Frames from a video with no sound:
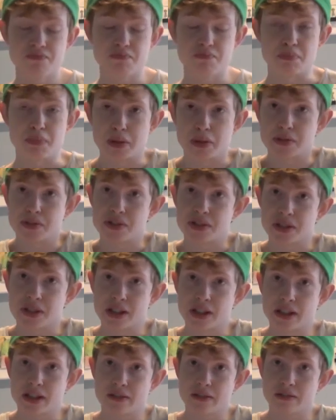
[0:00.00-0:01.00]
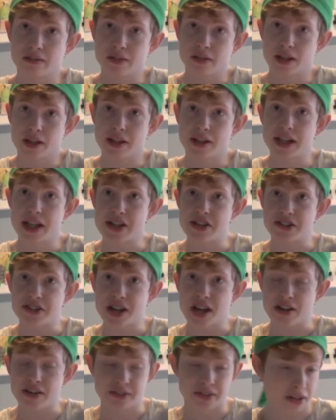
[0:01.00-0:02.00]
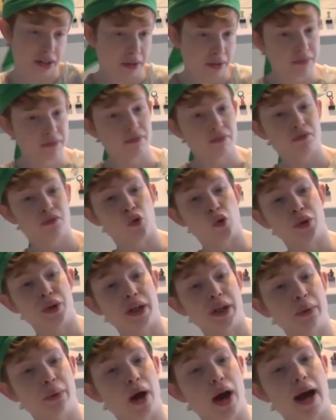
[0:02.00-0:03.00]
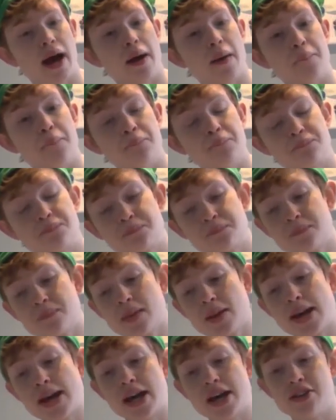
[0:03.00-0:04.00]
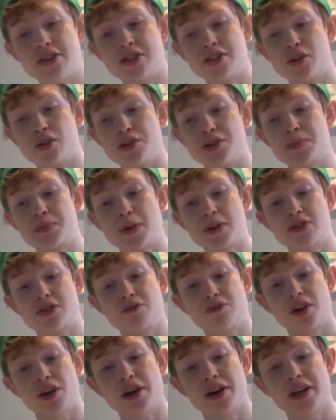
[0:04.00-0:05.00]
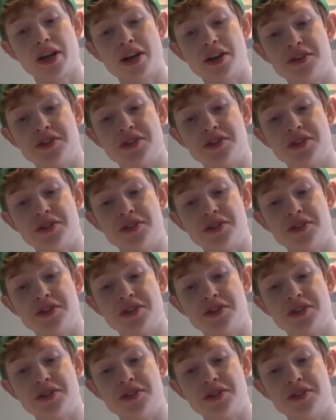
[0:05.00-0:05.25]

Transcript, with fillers: But Nintendo for you. Um, it does not specify a